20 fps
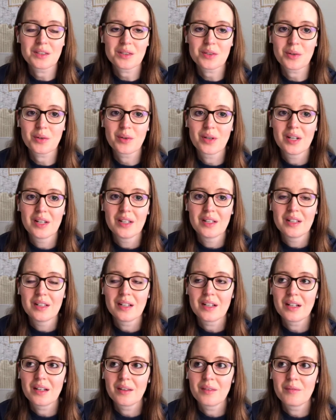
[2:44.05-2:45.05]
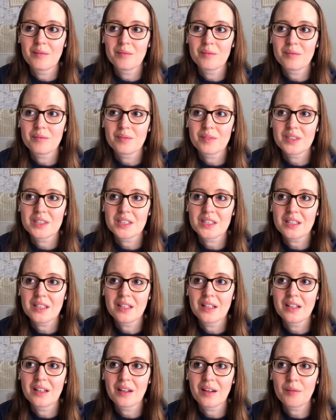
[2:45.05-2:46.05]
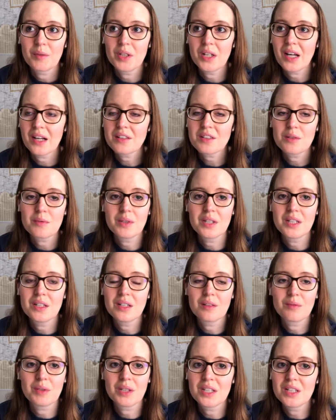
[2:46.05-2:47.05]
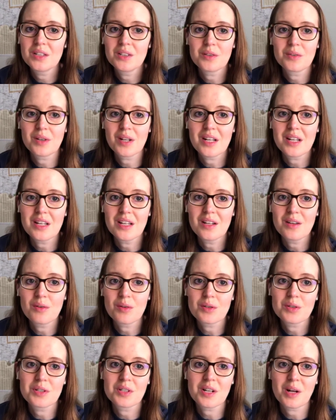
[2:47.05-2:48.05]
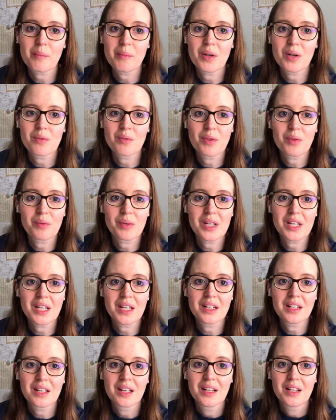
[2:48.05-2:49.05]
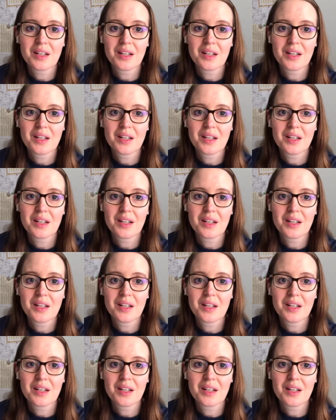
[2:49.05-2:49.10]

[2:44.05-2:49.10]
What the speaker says: So let's see, we didn't do any grocery shopping over the weekend.